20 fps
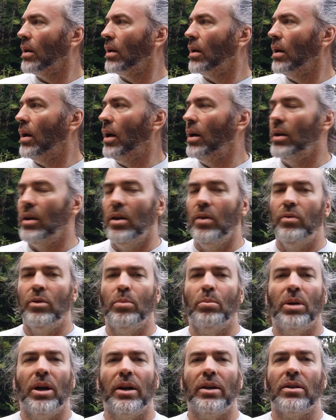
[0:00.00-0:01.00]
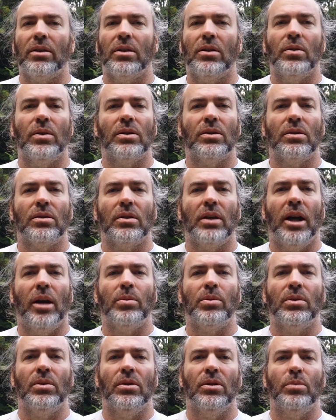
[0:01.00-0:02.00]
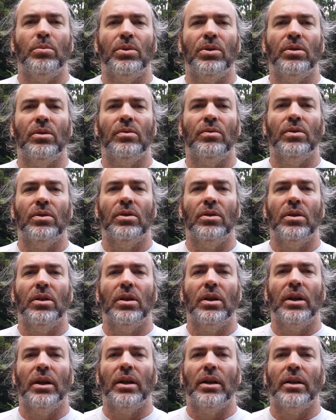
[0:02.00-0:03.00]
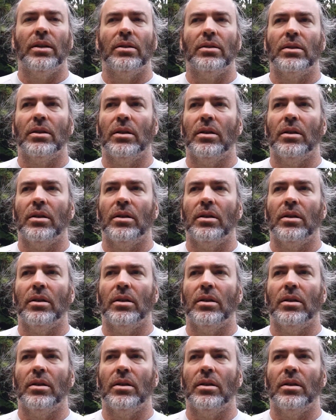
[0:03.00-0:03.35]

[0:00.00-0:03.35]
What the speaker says: I love the bike, though. It's absolutely beautiful, and